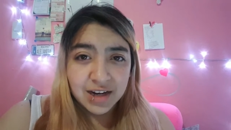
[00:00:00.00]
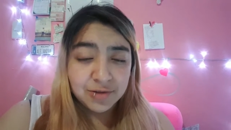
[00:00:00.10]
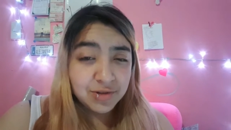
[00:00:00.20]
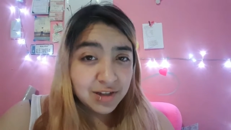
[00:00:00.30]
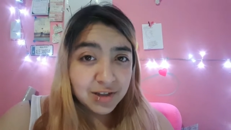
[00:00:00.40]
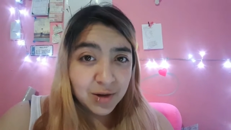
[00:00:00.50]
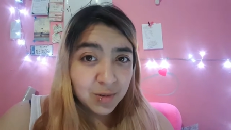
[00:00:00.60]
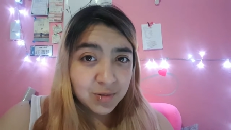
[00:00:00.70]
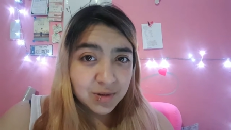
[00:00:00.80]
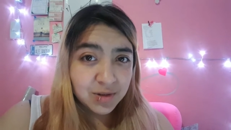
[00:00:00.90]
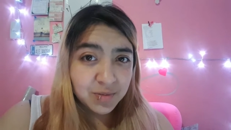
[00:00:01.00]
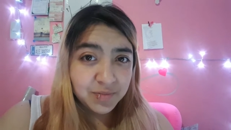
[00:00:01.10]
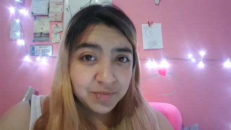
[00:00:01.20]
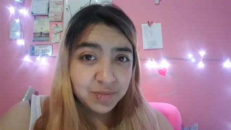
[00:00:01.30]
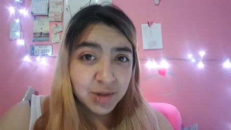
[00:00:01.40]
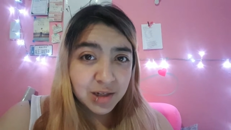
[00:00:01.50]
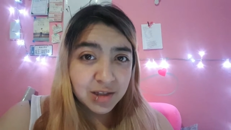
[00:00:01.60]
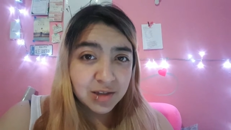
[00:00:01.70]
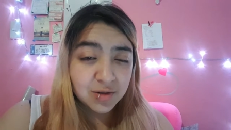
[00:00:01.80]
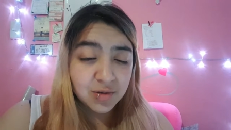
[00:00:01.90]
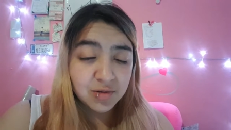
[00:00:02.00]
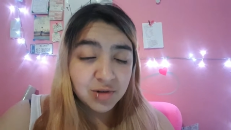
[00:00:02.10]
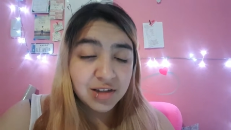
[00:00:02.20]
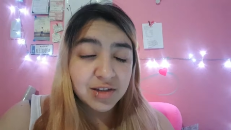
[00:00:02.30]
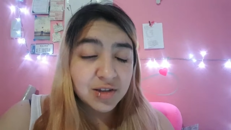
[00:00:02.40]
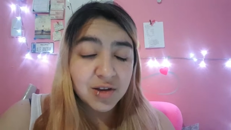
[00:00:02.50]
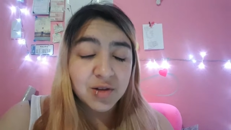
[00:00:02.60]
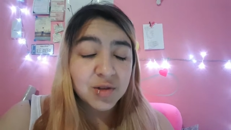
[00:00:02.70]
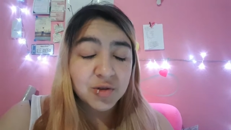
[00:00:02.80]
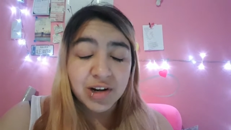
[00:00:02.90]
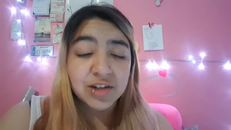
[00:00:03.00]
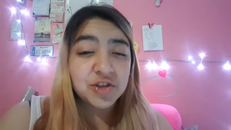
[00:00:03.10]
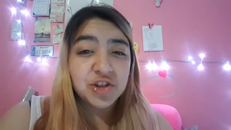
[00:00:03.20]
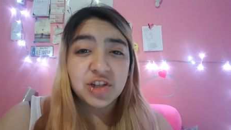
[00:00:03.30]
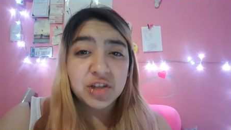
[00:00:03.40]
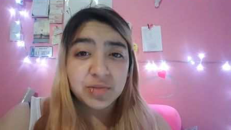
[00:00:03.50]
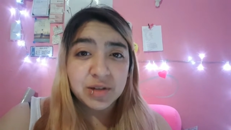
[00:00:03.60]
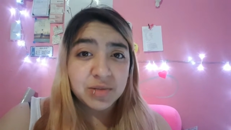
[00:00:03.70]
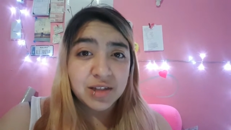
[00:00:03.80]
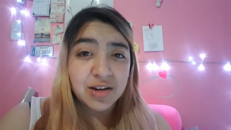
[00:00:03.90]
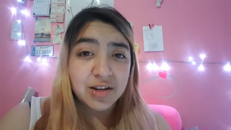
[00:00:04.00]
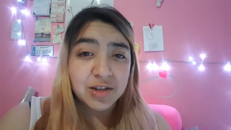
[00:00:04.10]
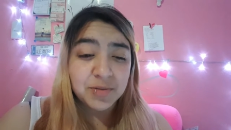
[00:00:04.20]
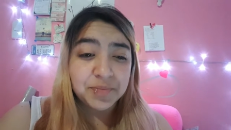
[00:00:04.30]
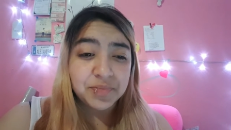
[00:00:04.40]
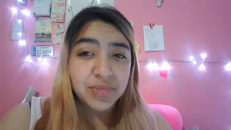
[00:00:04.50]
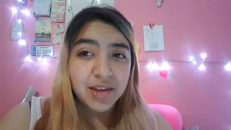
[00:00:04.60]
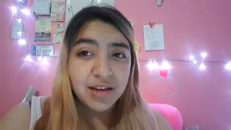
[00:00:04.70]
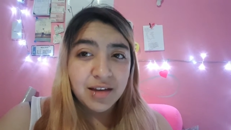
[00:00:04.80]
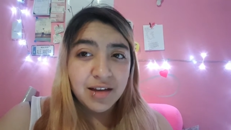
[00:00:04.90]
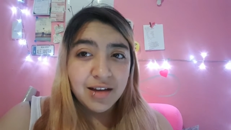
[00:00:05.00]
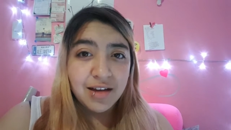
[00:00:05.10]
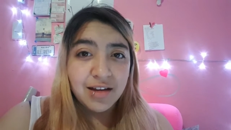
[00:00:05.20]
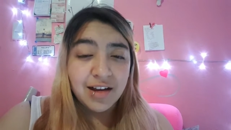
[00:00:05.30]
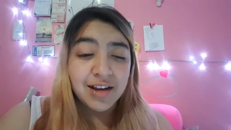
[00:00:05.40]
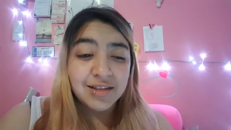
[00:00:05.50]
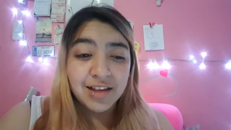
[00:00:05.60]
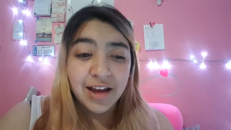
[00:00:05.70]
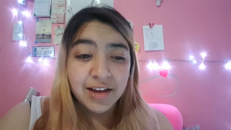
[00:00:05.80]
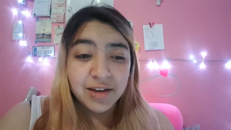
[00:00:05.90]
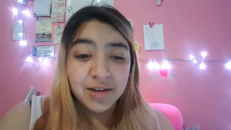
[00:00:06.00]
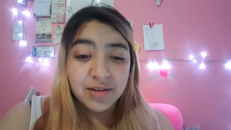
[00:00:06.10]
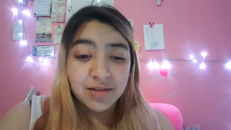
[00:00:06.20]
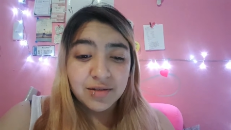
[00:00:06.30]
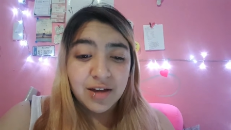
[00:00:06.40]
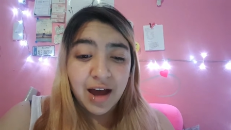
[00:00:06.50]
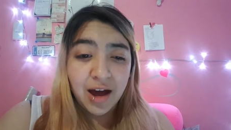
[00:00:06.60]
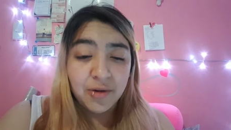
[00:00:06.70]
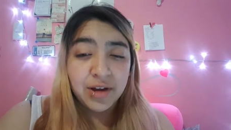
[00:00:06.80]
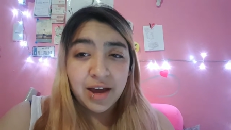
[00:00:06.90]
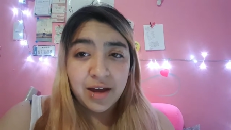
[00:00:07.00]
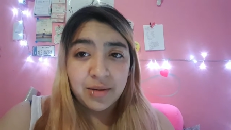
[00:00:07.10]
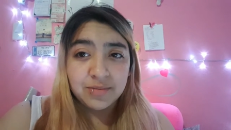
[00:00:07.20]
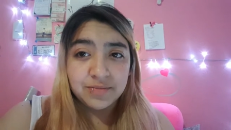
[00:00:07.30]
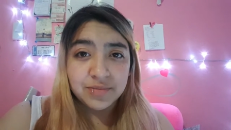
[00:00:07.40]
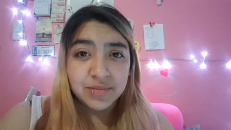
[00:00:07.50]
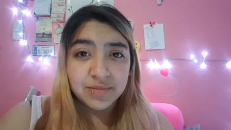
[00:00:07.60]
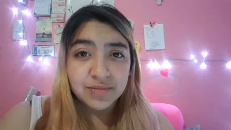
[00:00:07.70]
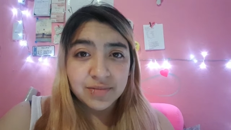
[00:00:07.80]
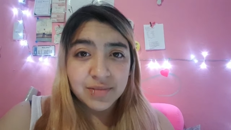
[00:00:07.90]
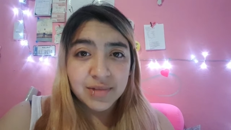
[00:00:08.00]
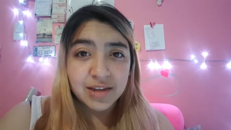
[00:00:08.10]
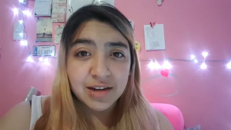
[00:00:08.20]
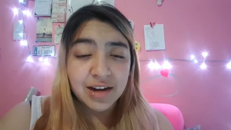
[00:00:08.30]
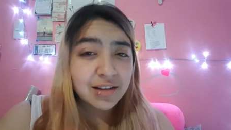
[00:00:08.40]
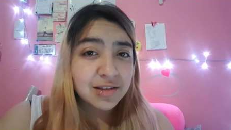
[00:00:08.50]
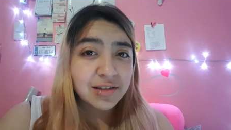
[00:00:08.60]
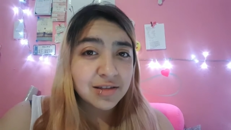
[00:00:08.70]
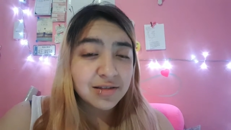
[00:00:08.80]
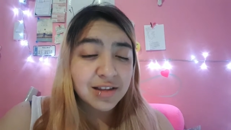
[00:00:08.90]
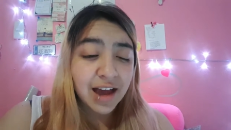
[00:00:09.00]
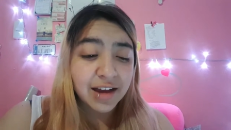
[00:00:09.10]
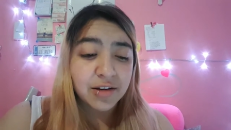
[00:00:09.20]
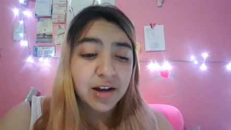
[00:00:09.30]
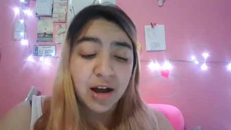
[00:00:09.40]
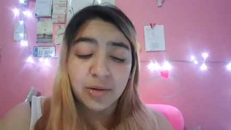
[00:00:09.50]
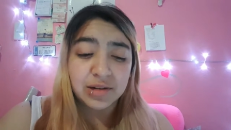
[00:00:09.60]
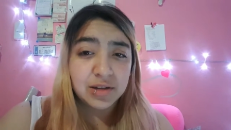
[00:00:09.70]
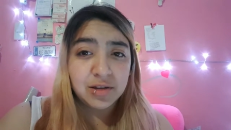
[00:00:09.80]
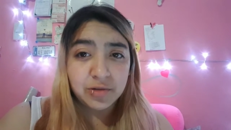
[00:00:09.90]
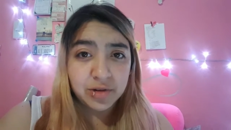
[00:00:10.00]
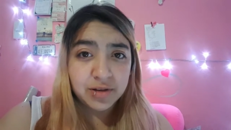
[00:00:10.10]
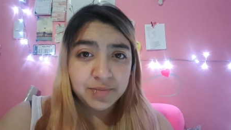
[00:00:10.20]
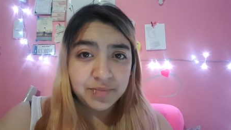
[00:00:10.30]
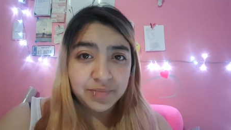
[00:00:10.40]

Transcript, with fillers: I really don't, but really don't try to change me because I like how I am. I like how I look.